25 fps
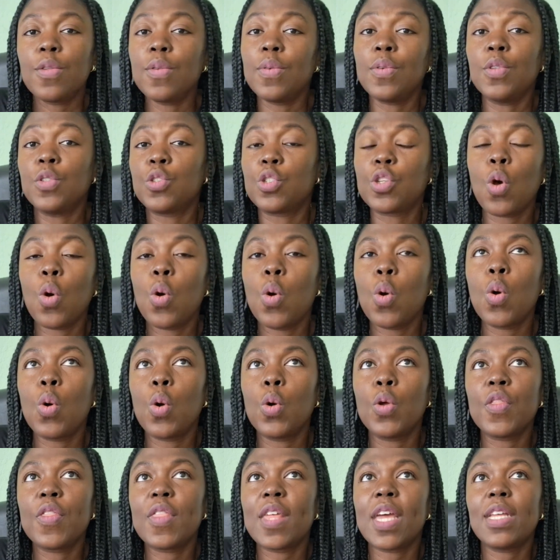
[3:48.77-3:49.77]

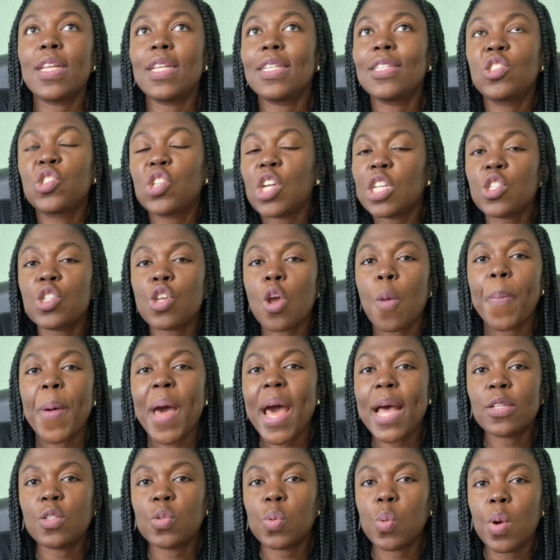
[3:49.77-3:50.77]
So just your
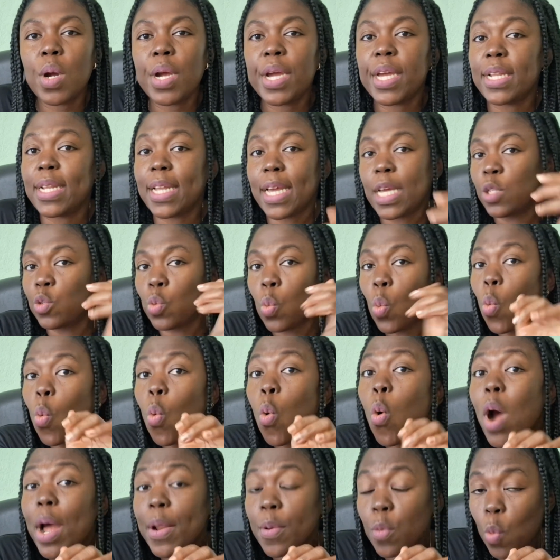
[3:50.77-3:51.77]
password is
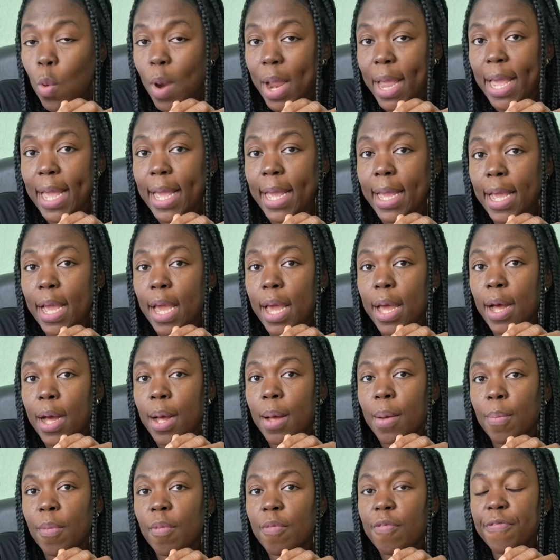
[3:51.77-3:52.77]
one way
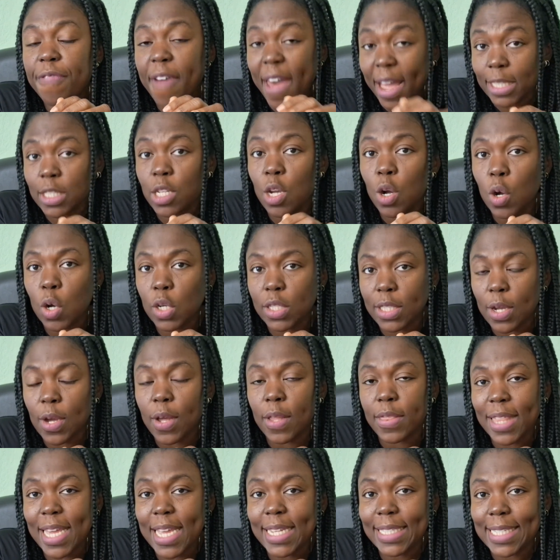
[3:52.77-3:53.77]
factor of
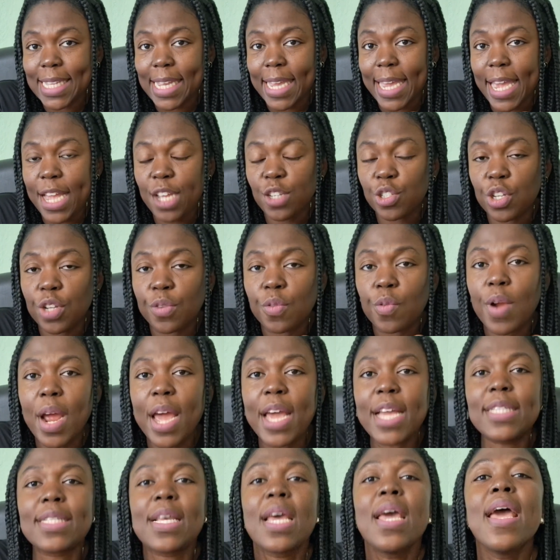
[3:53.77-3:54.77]
authentication,
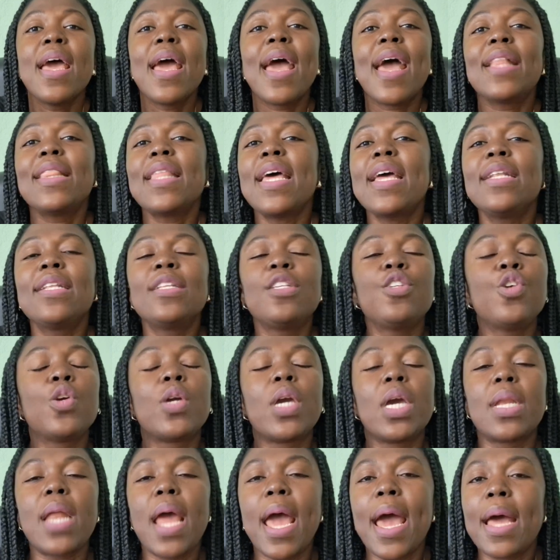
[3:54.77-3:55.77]
right? And then you
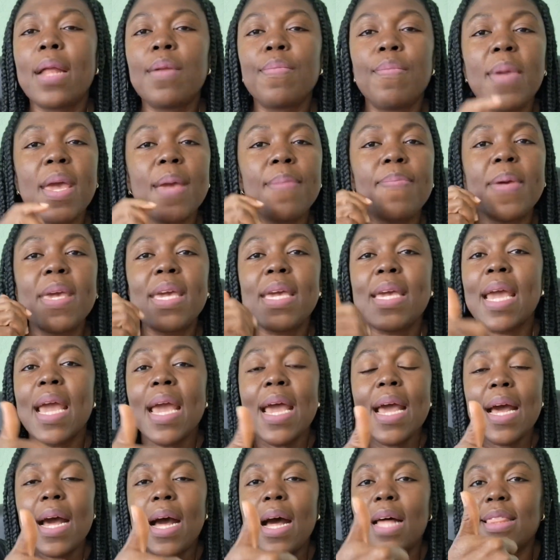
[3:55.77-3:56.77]
can add maybe
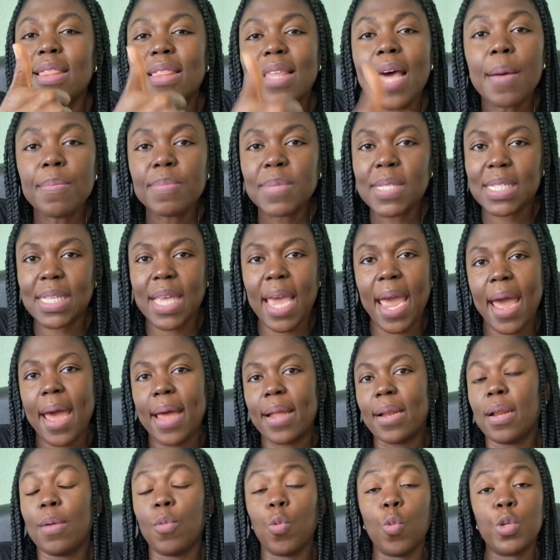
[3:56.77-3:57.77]
a thumb
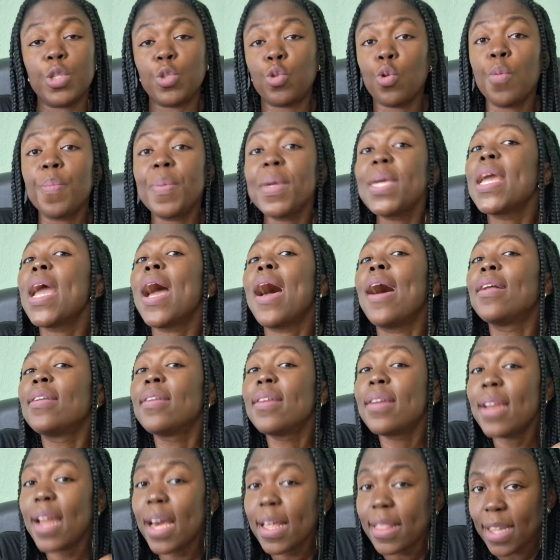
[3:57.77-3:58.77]
scan, which will be
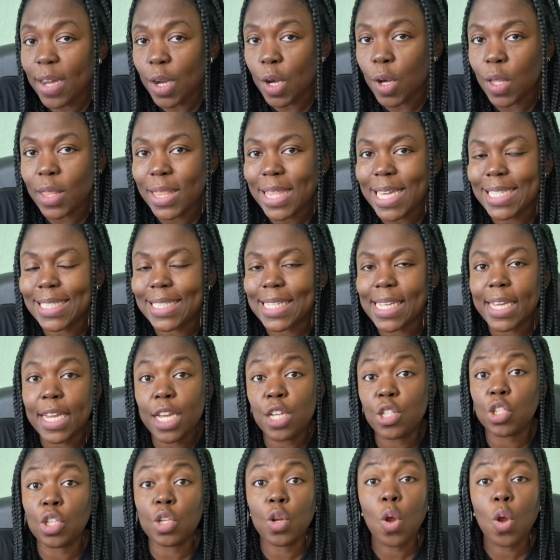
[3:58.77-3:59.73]
another authentication.